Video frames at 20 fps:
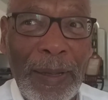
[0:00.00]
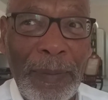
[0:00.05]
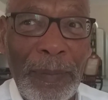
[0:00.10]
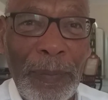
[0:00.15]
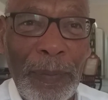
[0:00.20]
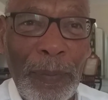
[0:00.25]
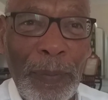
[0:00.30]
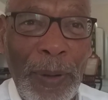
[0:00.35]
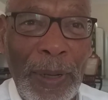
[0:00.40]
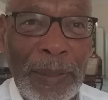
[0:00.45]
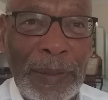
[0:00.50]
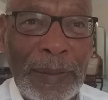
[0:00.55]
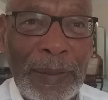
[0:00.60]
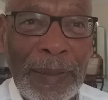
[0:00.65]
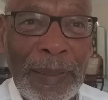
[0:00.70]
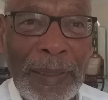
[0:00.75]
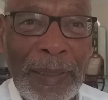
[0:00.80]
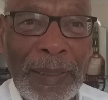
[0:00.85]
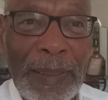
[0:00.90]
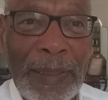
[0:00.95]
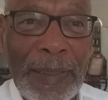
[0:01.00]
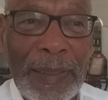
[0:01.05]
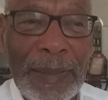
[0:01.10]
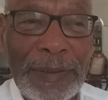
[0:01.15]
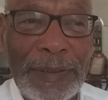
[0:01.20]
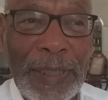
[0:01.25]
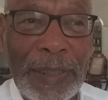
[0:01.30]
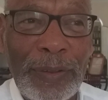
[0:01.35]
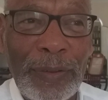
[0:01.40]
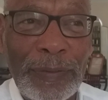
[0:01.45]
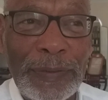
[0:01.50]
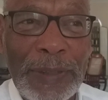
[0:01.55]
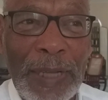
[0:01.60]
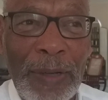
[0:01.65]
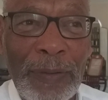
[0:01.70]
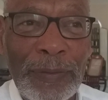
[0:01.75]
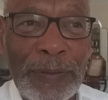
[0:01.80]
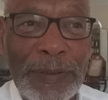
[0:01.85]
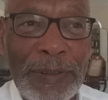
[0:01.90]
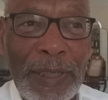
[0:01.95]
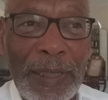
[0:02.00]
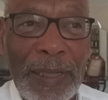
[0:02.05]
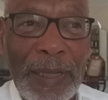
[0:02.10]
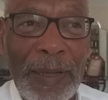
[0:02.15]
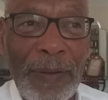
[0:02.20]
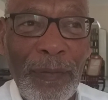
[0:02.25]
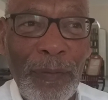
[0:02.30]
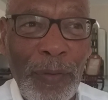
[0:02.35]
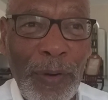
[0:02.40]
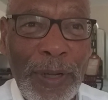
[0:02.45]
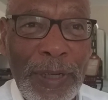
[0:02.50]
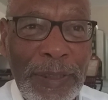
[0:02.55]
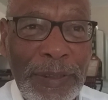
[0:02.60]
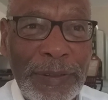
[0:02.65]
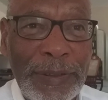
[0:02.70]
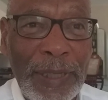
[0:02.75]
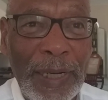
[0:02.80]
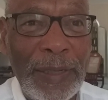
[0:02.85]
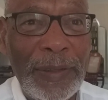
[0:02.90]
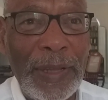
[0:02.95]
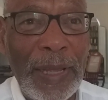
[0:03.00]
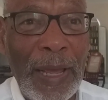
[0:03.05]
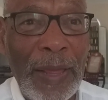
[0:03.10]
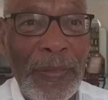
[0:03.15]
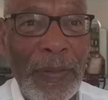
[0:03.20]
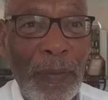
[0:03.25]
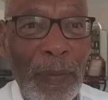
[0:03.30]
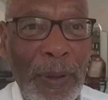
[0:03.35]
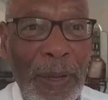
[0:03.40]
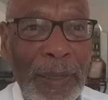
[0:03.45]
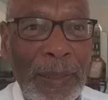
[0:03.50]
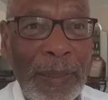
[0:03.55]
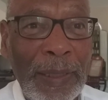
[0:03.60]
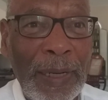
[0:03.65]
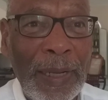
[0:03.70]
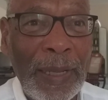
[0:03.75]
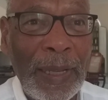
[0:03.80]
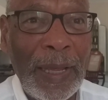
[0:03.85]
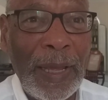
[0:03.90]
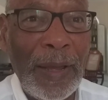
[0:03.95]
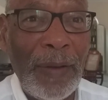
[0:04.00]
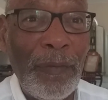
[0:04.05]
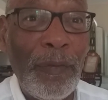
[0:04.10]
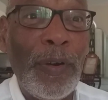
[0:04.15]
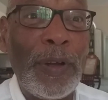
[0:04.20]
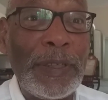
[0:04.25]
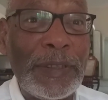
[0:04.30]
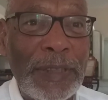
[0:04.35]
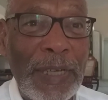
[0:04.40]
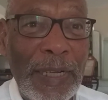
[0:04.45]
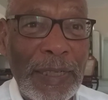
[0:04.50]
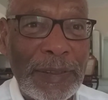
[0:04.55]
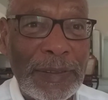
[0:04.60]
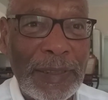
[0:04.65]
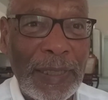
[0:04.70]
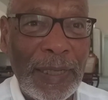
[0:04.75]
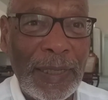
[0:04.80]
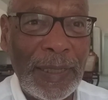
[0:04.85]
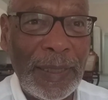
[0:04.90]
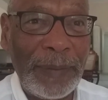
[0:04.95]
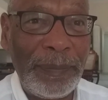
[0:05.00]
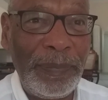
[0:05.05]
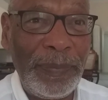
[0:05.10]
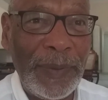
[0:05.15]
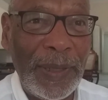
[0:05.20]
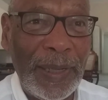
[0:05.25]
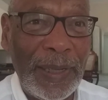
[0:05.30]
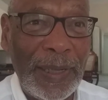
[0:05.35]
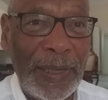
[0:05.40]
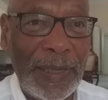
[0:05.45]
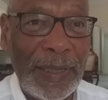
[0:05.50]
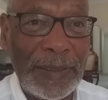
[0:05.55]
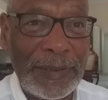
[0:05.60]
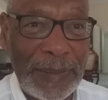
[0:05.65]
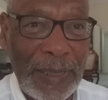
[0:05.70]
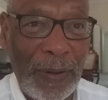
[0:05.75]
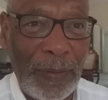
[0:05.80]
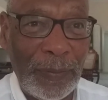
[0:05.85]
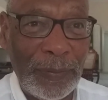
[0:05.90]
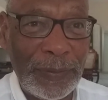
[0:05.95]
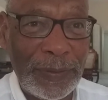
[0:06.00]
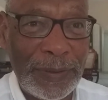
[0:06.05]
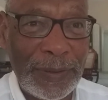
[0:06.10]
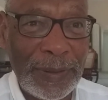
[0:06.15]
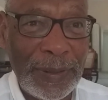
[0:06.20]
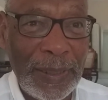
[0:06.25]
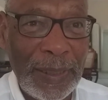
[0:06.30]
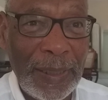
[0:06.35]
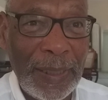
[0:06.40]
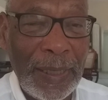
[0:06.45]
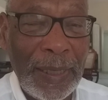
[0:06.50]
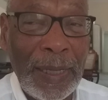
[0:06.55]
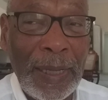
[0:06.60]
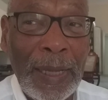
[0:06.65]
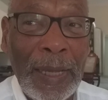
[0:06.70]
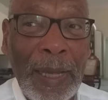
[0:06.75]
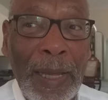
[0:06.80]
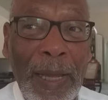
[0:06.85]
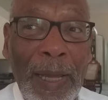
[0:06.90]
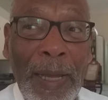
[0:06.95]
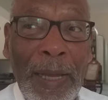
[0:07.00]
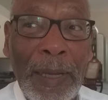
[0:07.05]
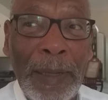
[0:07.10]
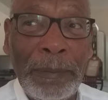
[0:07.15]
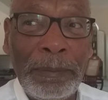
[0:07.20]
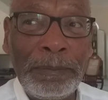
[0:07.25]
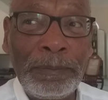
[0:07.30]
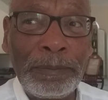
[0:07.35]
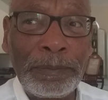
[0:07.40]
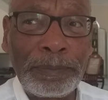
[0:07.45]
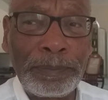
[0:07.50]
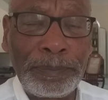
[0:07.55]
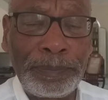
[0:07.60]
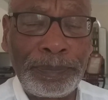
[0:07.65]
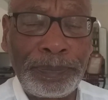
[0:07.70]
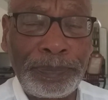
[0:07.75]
one set of sounds voiced and the other one voiceless sounds. And